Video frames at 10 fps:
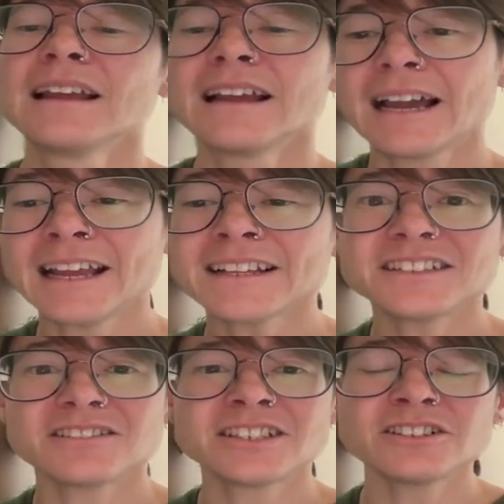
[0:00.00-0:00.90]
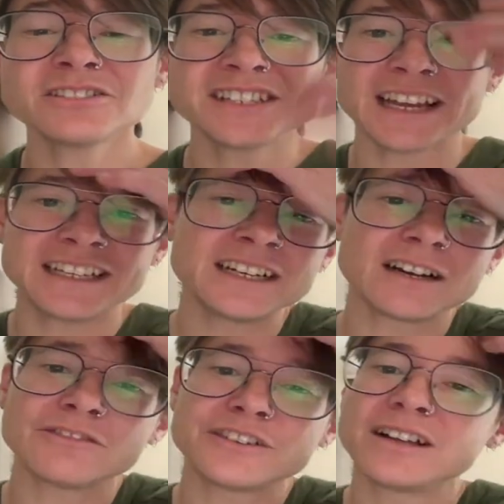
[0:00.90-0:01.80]
I like that you introduced the idea
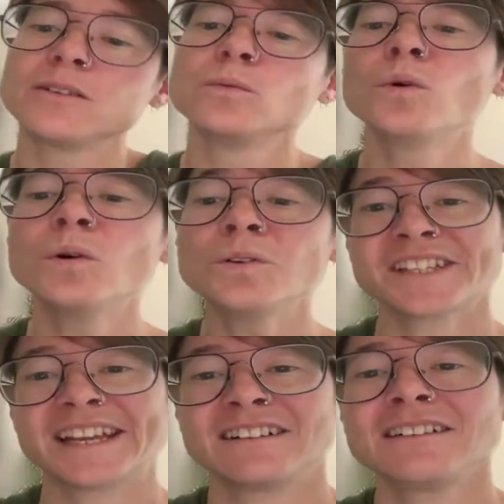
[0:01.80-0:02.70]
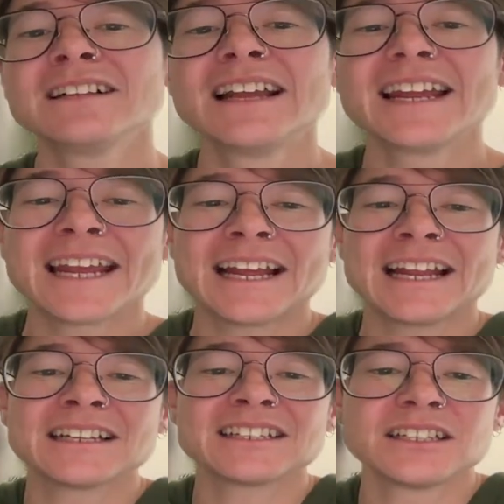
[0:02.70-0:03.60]
of a woohoo scale
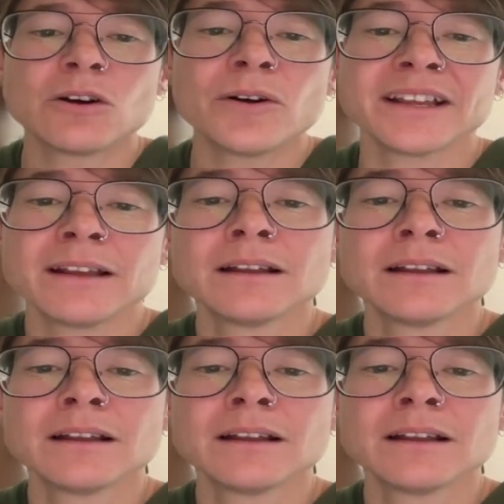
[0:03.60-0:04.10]
and knowing,